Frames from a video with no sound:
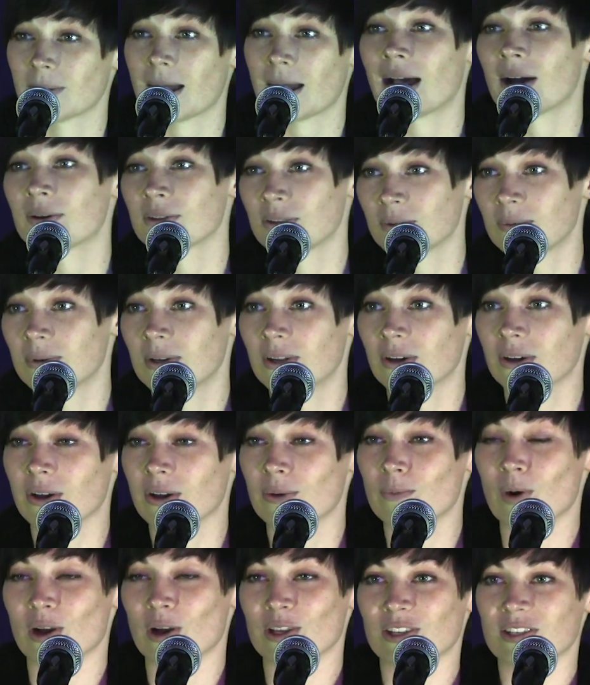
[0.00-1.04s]
but how you look
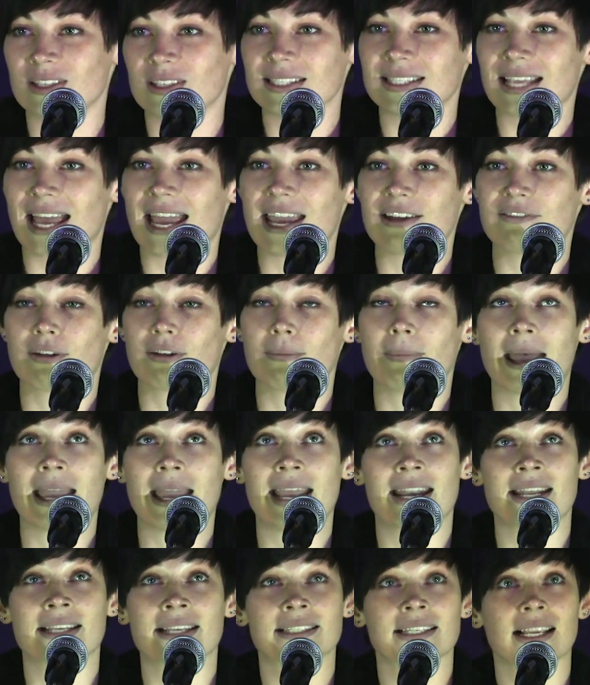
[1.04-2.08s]
and what you say
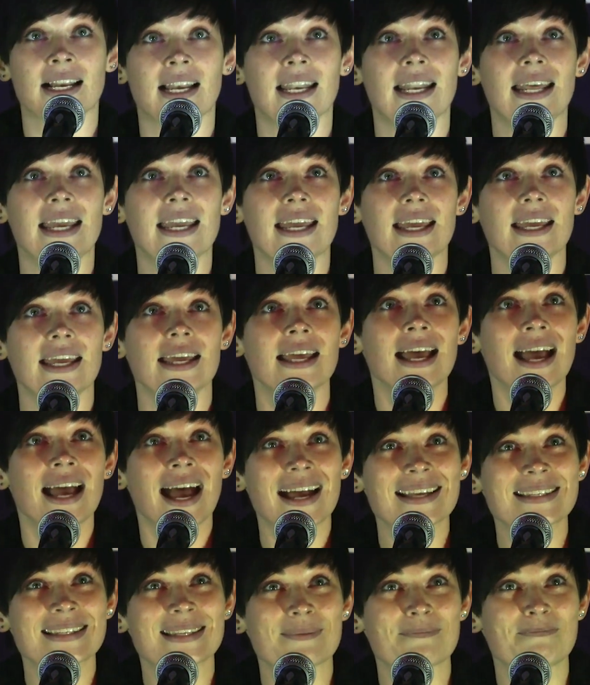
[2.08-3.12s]
remain as clear
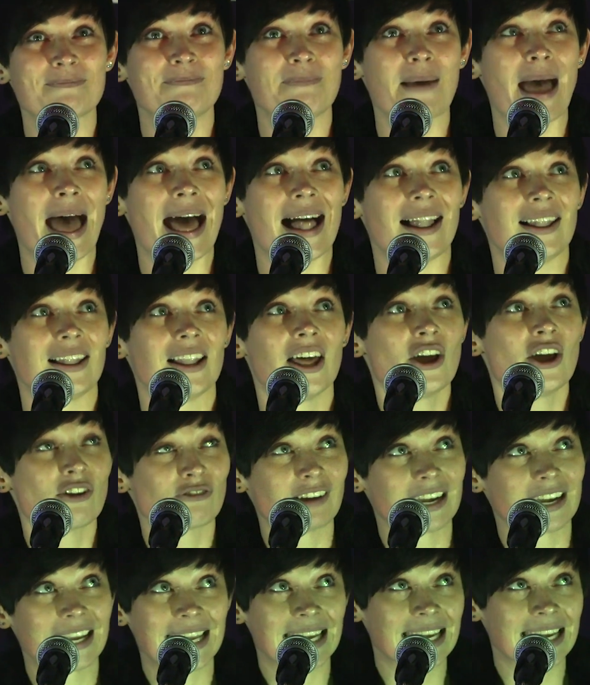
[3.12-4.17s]
as a bell
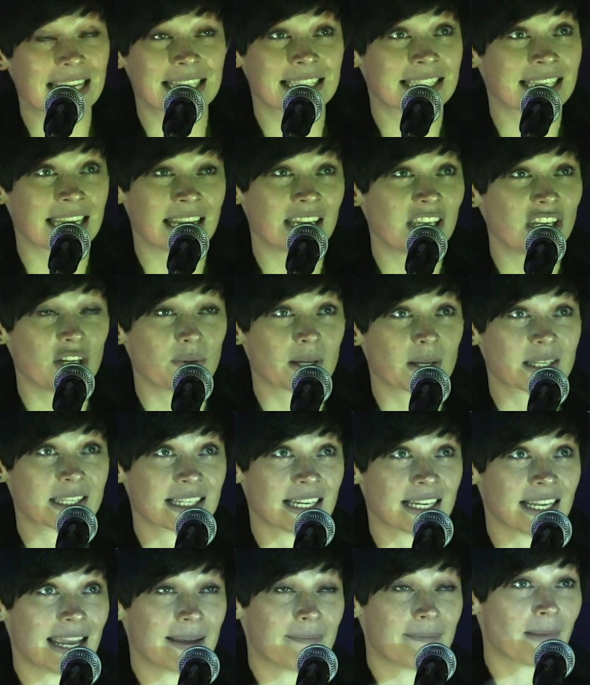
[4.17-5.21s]
ringing
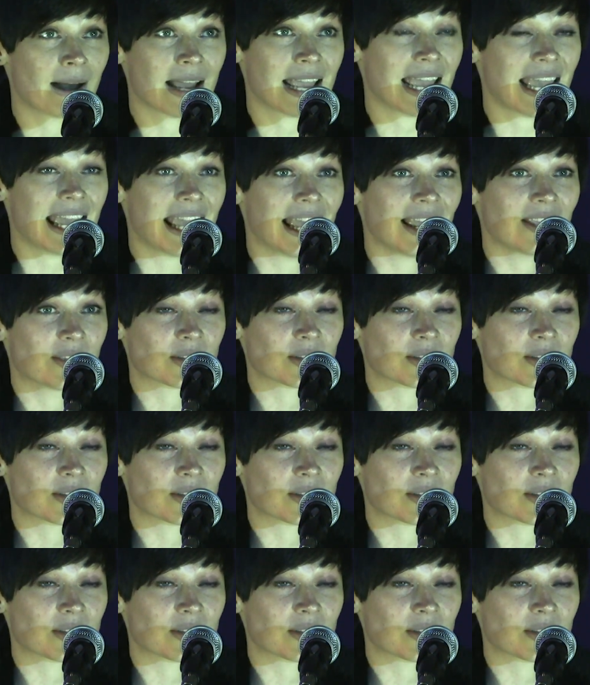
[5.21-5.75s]
continuously in my ear.